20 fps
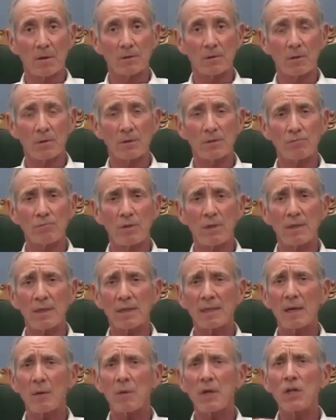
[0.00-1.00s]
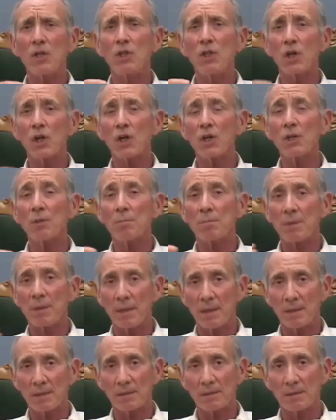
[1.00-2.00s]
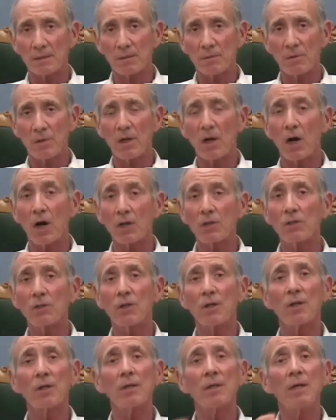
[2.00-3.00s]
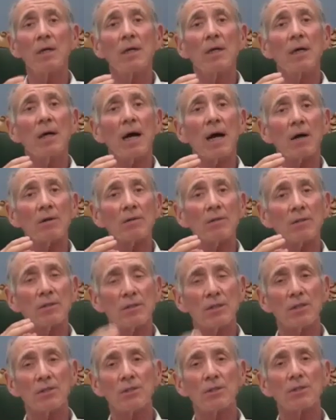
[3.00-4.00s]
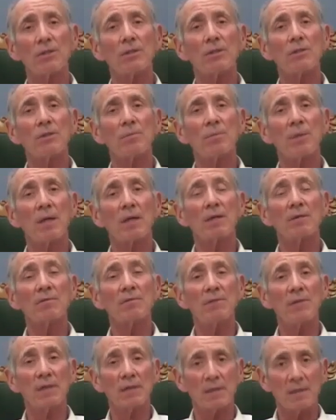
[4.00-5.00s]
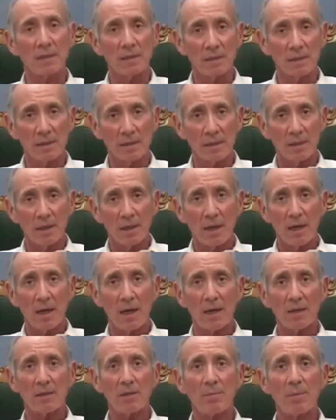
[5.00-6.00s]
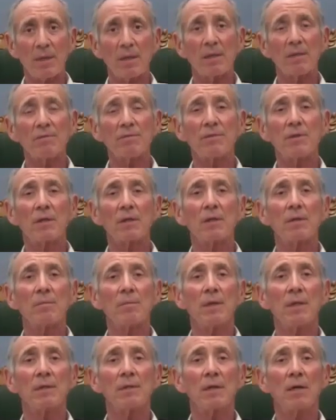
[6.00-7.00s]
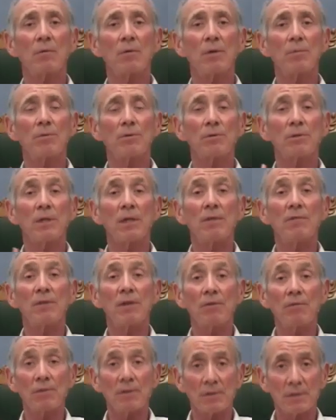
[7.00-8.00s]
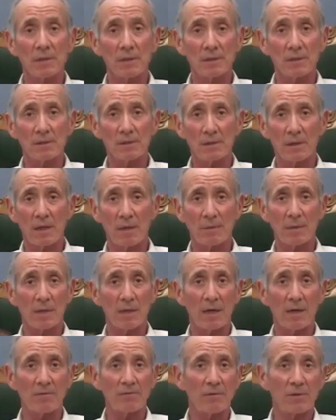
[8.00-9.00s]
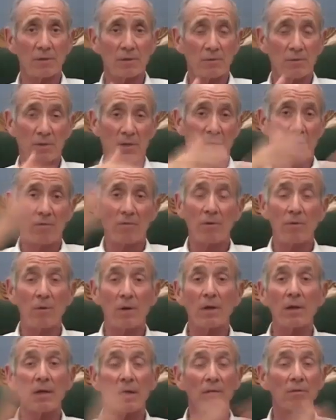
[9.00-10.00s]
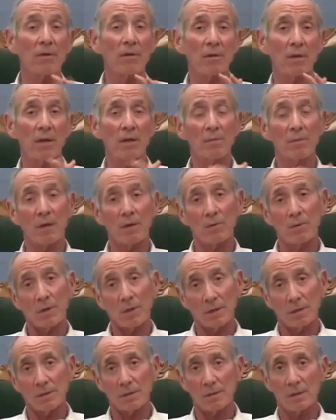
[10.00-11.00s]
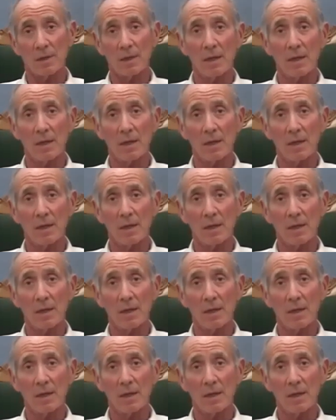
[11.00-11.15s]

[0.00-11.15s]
So it's really not that we learn peace, we unlearn our decision to be conflicted. And to be conflicted means that we perceive differences. I'm in conflict with everyone and everything in my world.